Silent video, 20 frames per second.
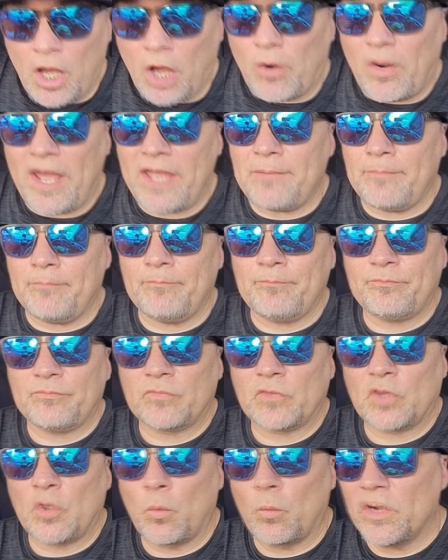All right,
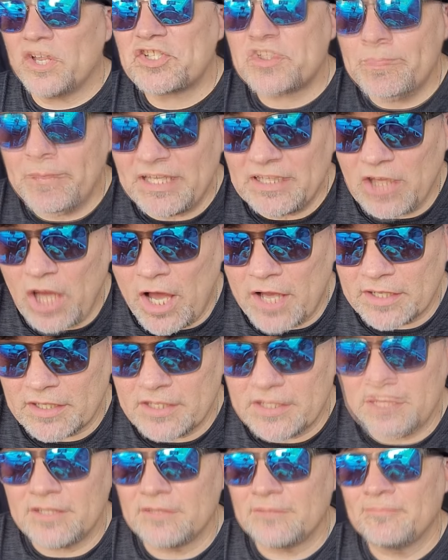wish me
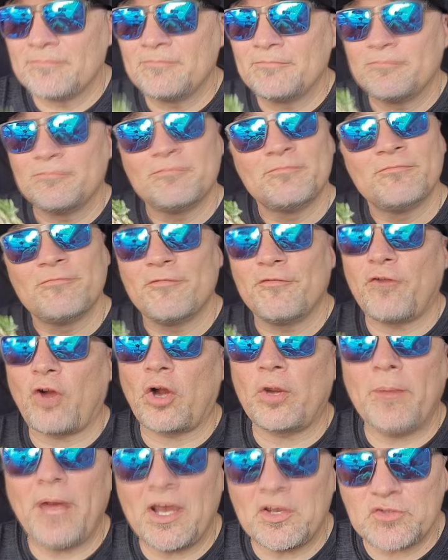luck.
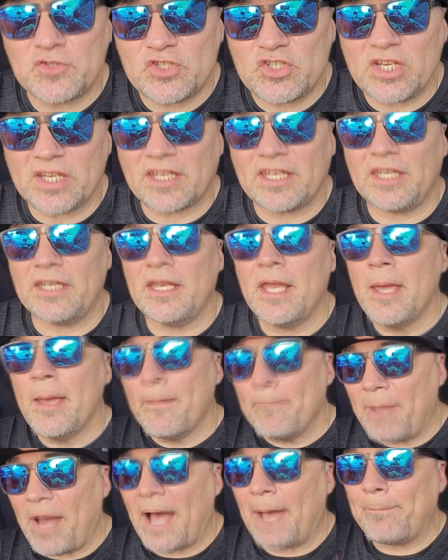Farmhouse Chicken,
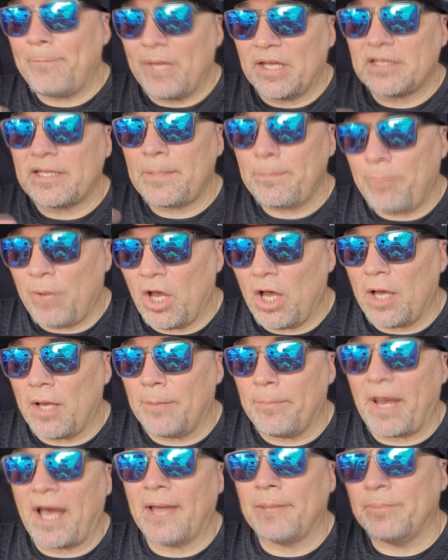Potbelly
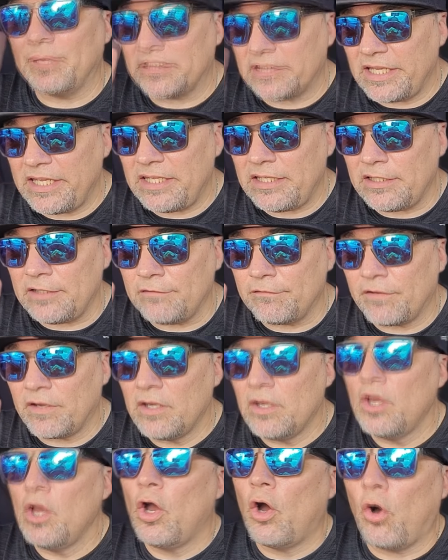Pub, I believe
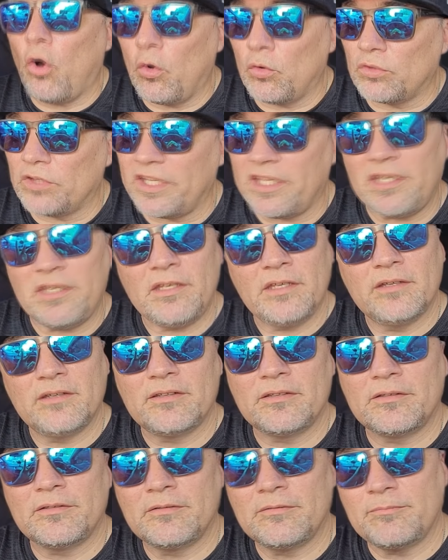only,
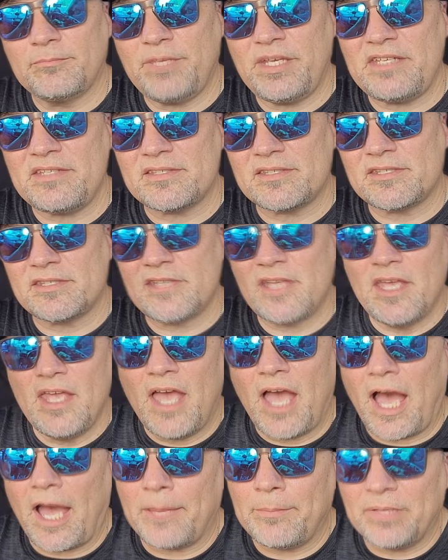peace,
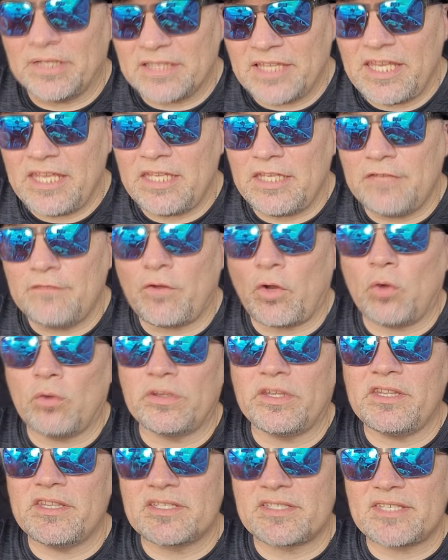I believe
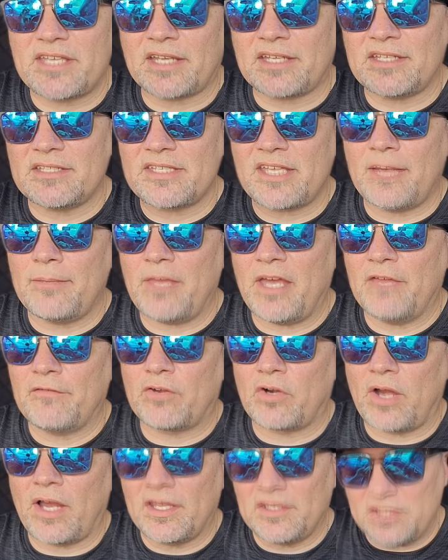only the second time
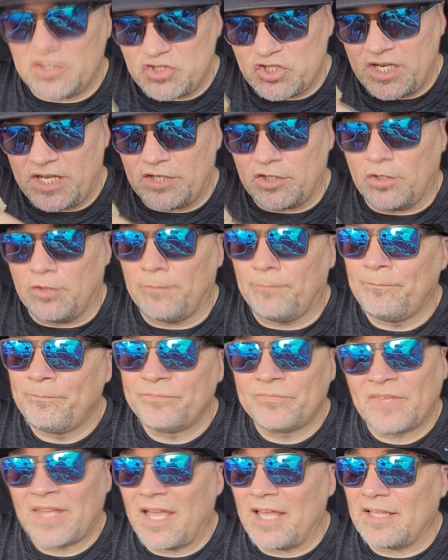ever on the channel.
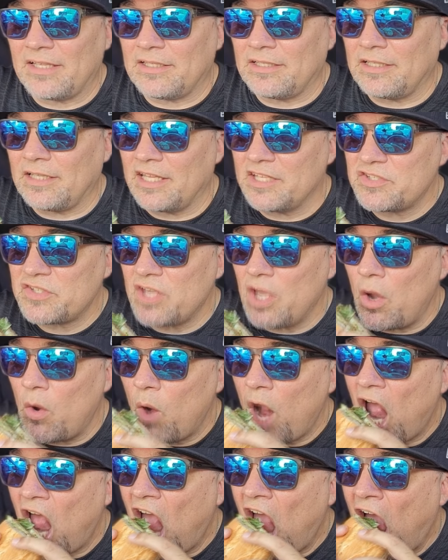Let's
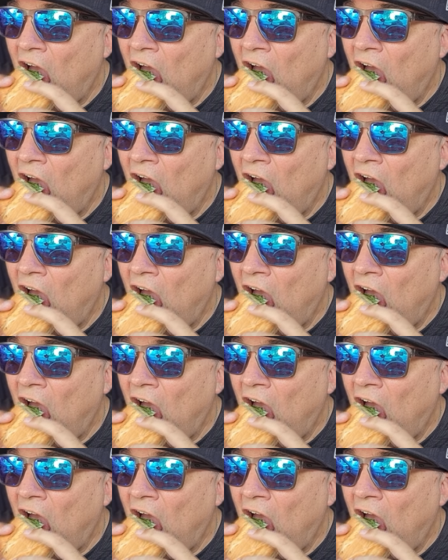go.